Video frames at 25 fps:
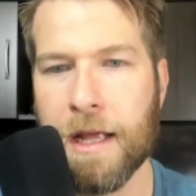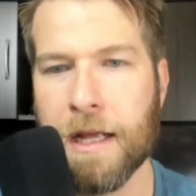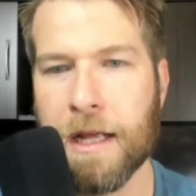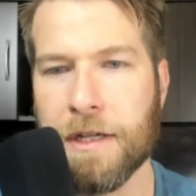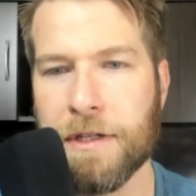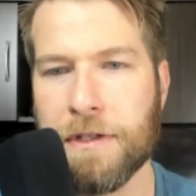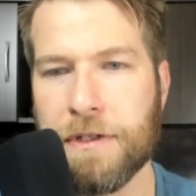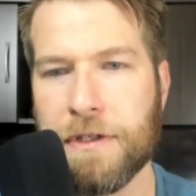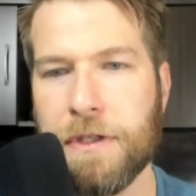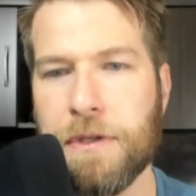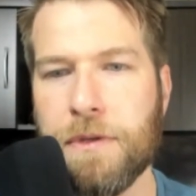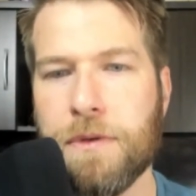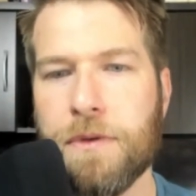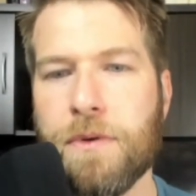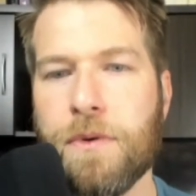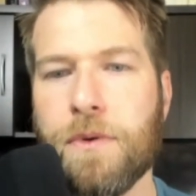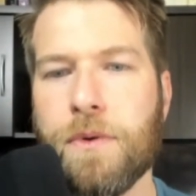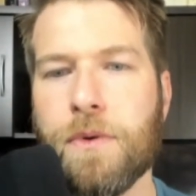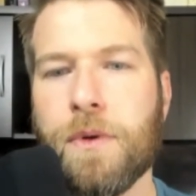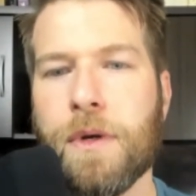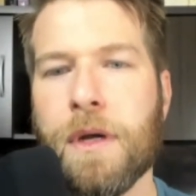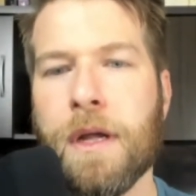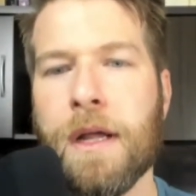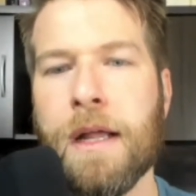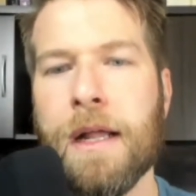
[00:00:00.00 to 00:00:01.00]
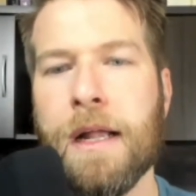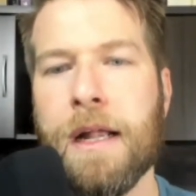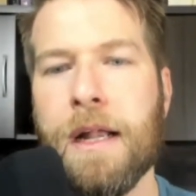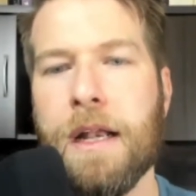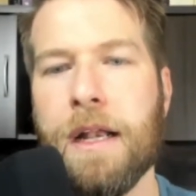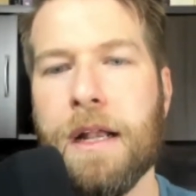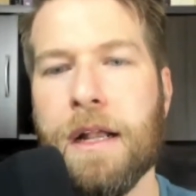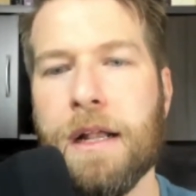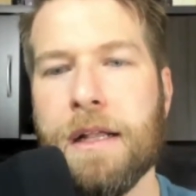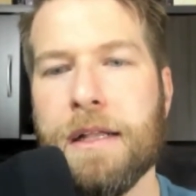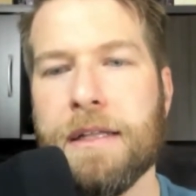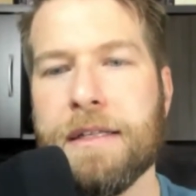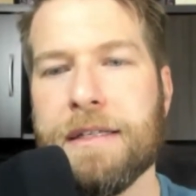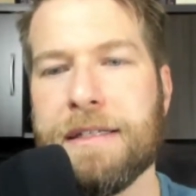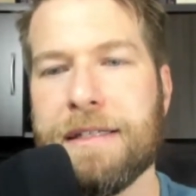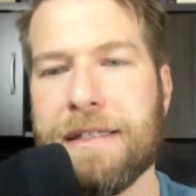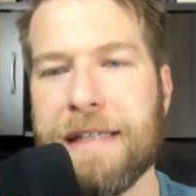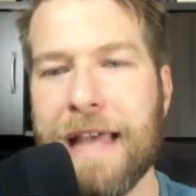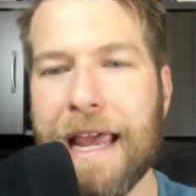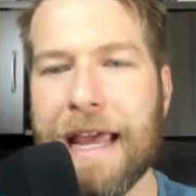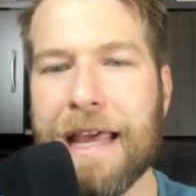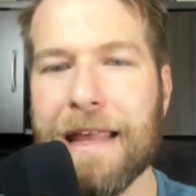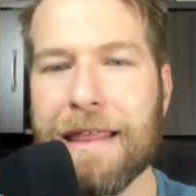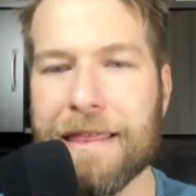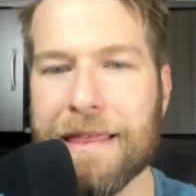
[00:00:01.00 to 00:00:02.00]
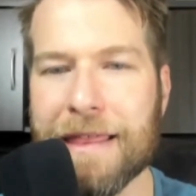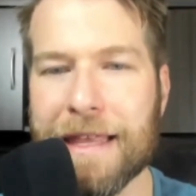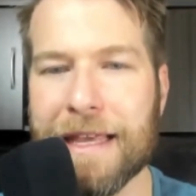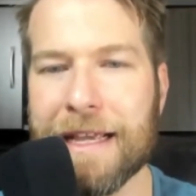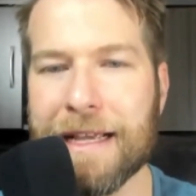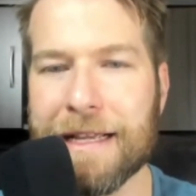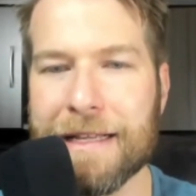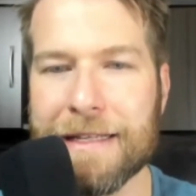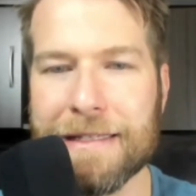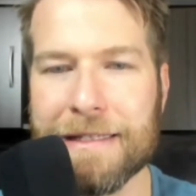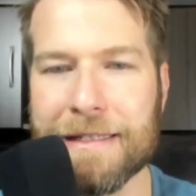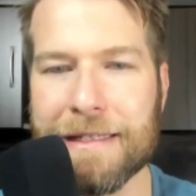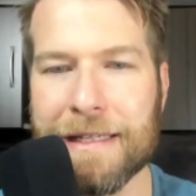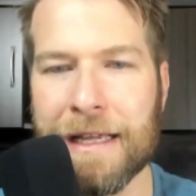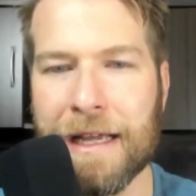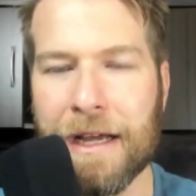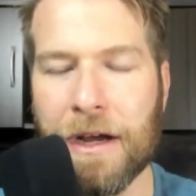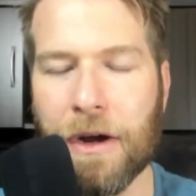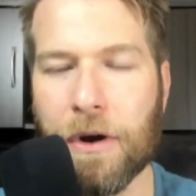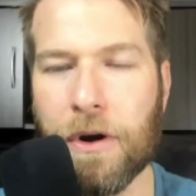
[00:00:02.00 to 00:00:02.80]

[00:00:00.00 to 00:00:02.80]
to say things